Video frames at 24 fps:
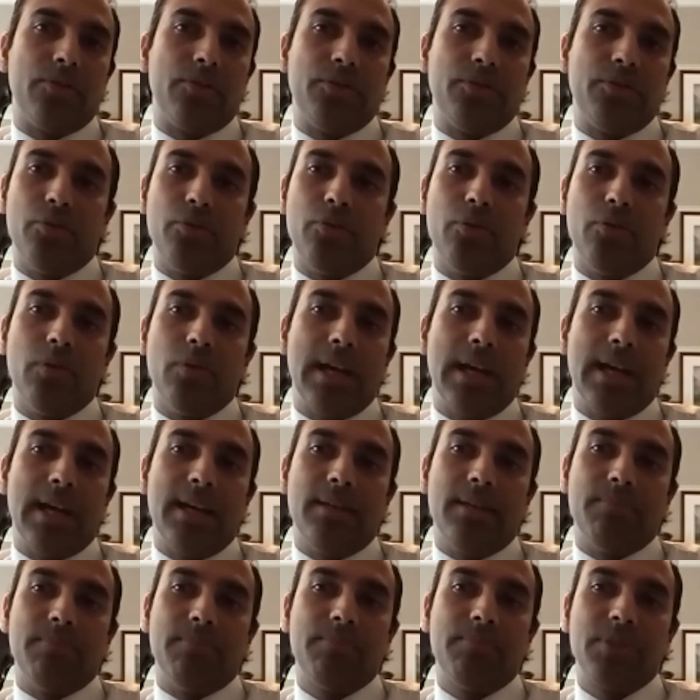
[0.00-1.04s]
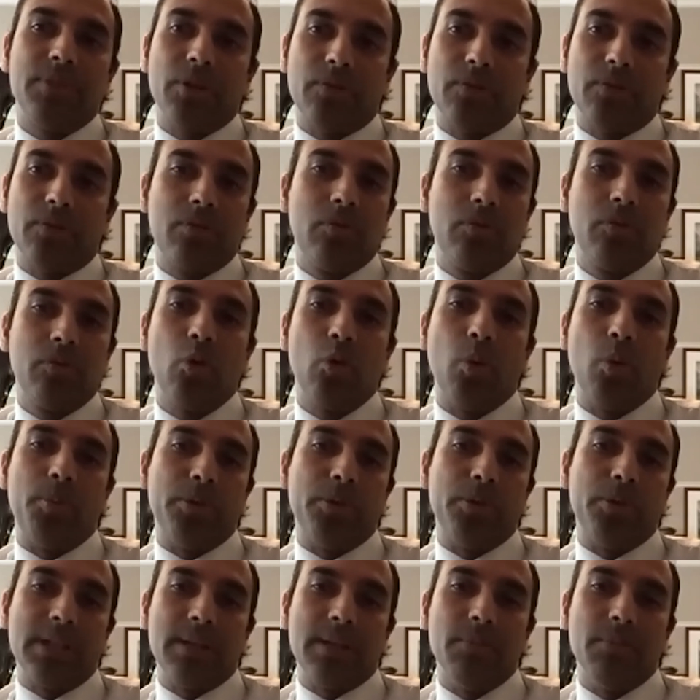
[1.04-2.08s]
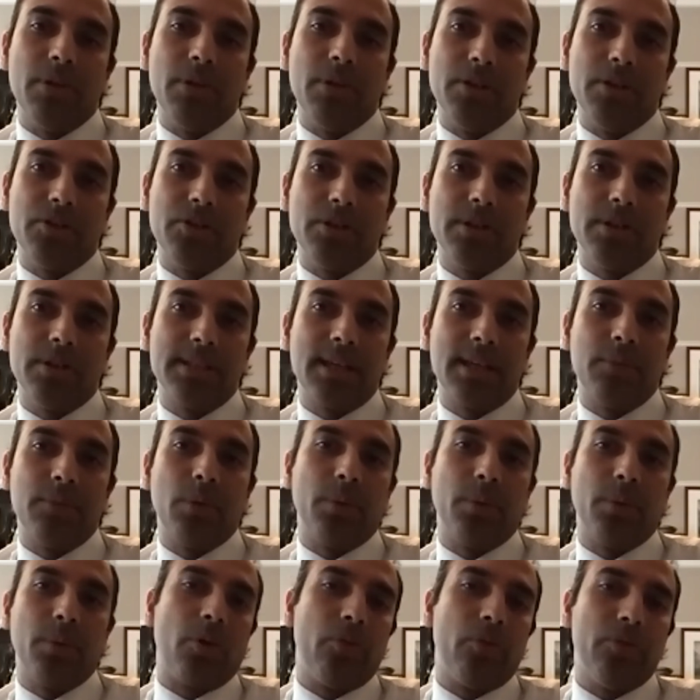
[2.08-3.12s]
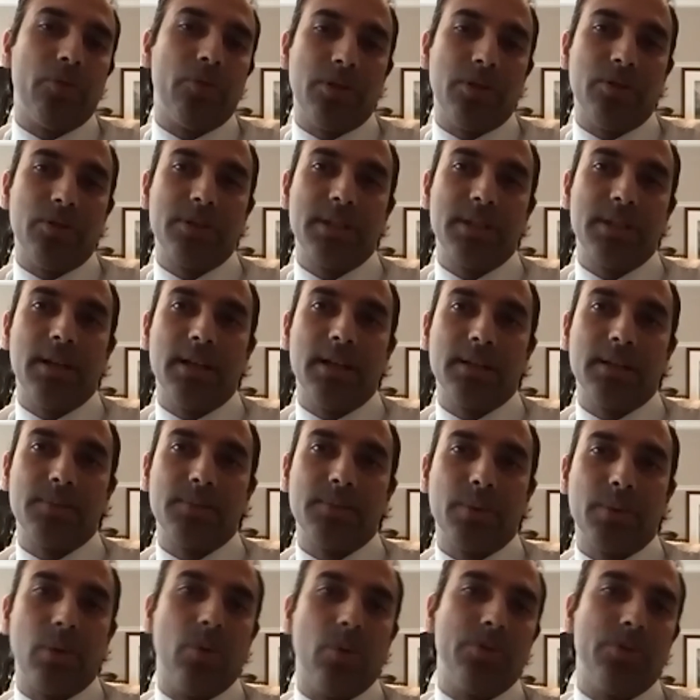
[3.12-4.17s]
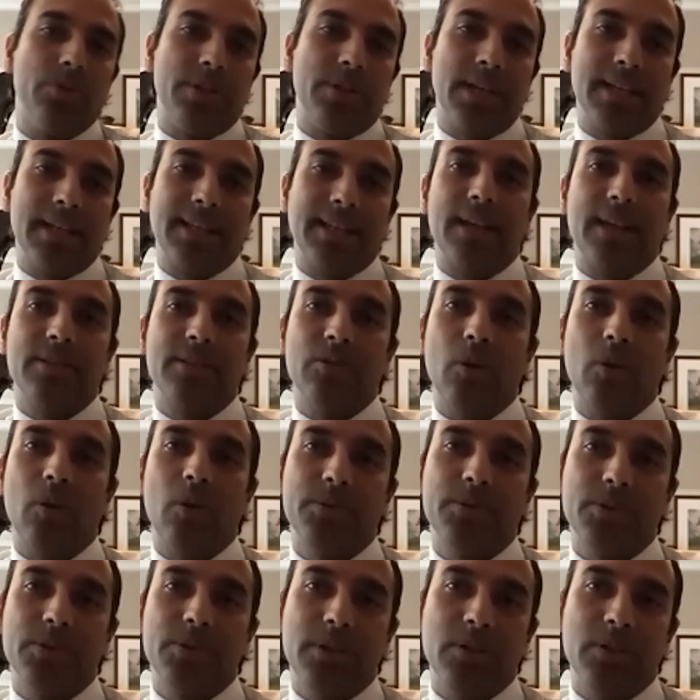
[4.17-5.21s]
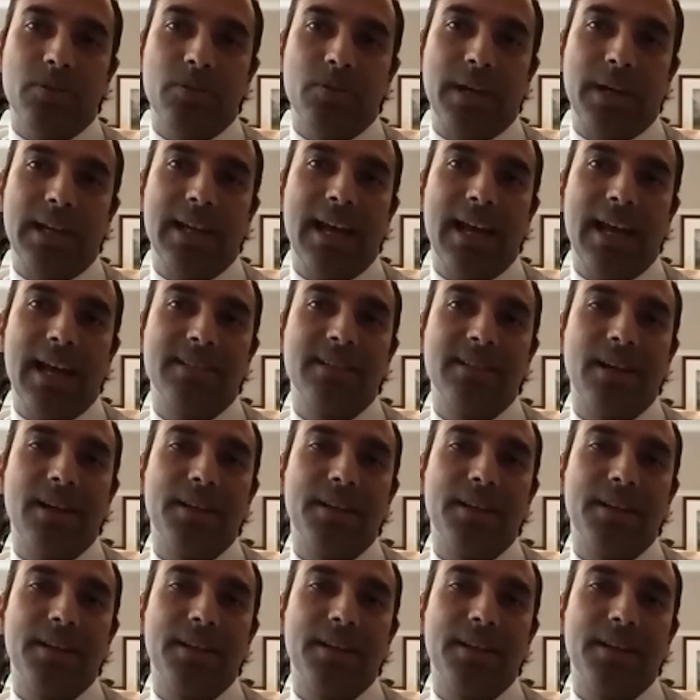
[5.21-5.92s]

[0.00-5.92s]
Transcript: through a sort of corporate demerger and said, well, we've got reduced earnings, but we'll also take that as an opportunity to pay less.